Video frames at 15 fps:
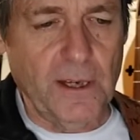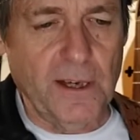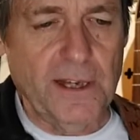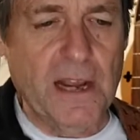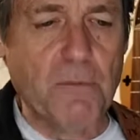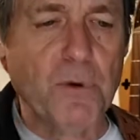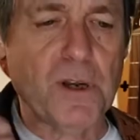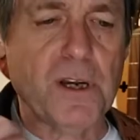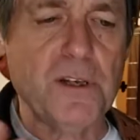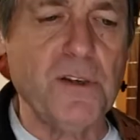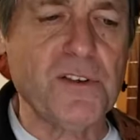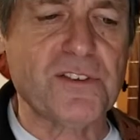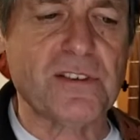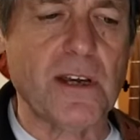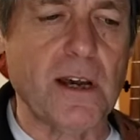And then we're going to
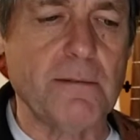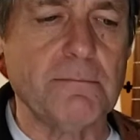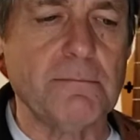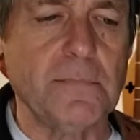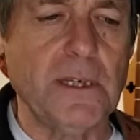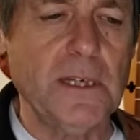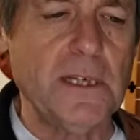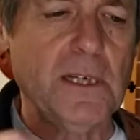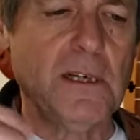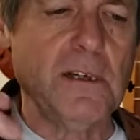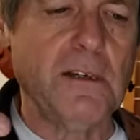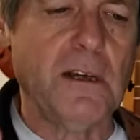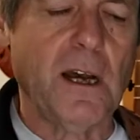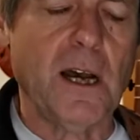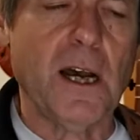do some,
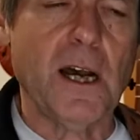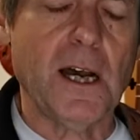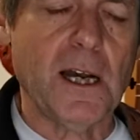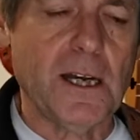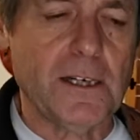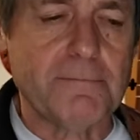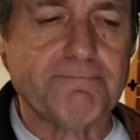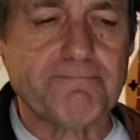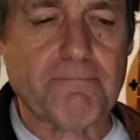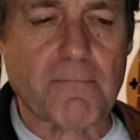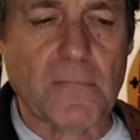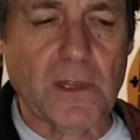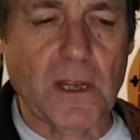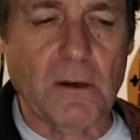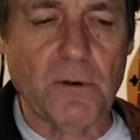we're
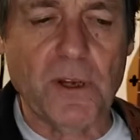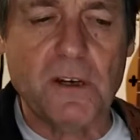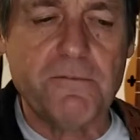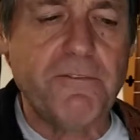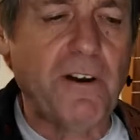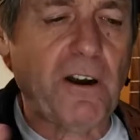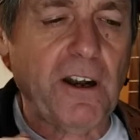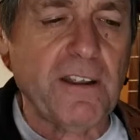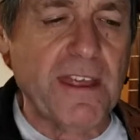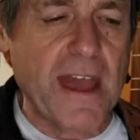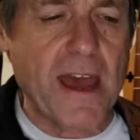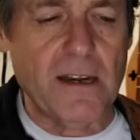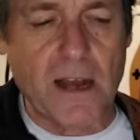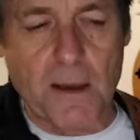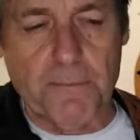going to vary
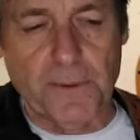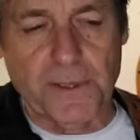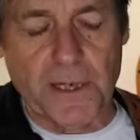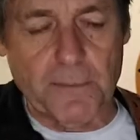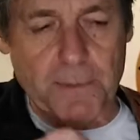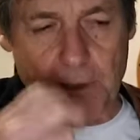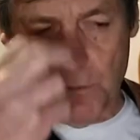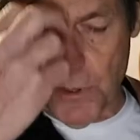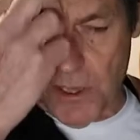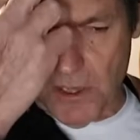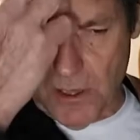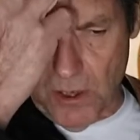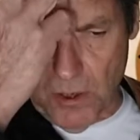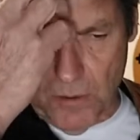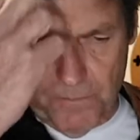that up a little bit. We're going to
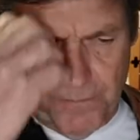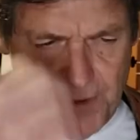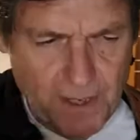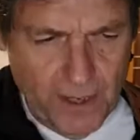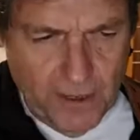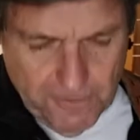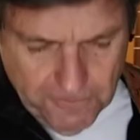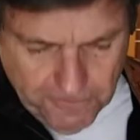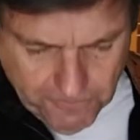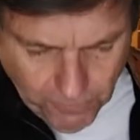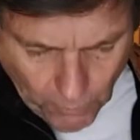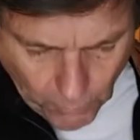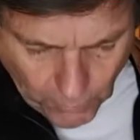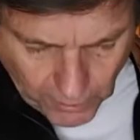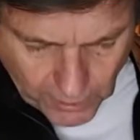go
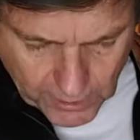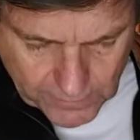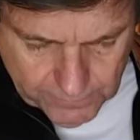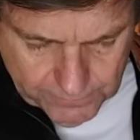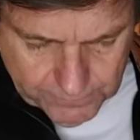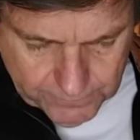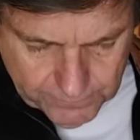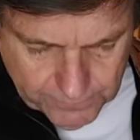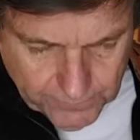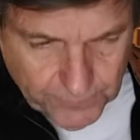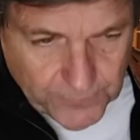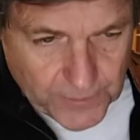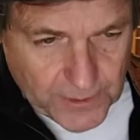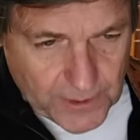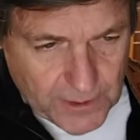4,
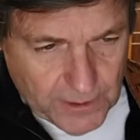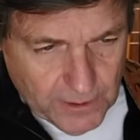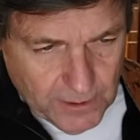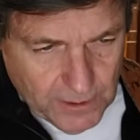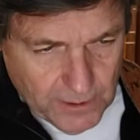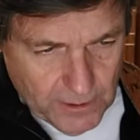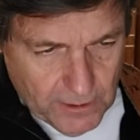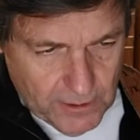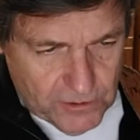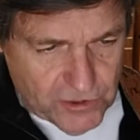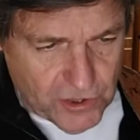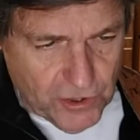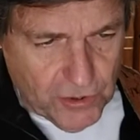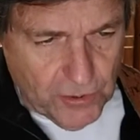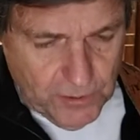
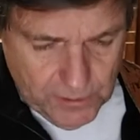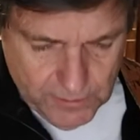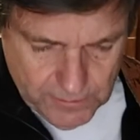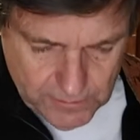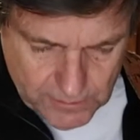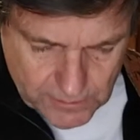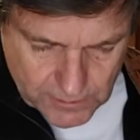2,